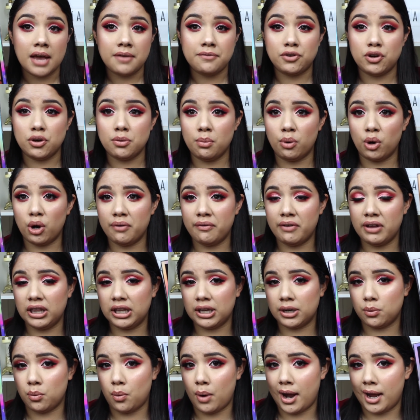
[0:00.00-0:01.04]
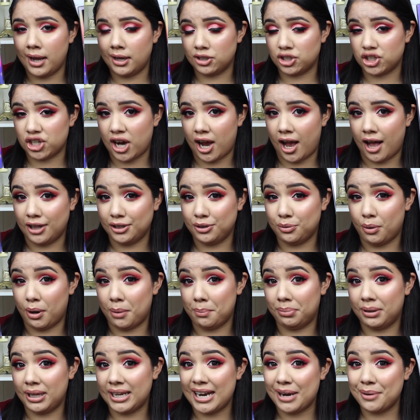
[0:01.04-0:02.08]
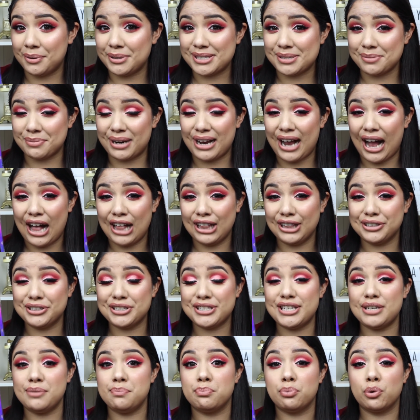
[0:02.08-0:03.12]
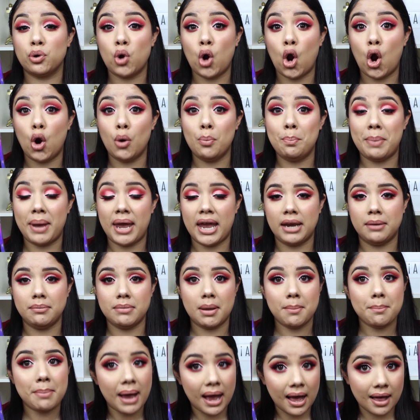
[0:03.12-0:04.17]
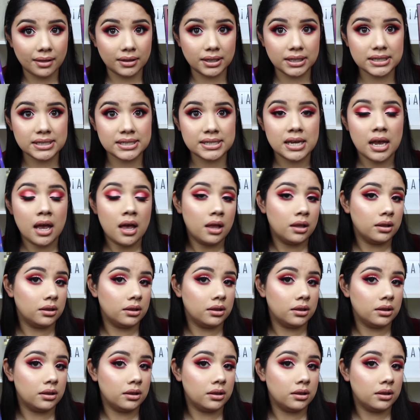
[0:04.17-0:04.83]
If you're more of a little wild child, you want to play with some colors, the Pro Pigment palettes,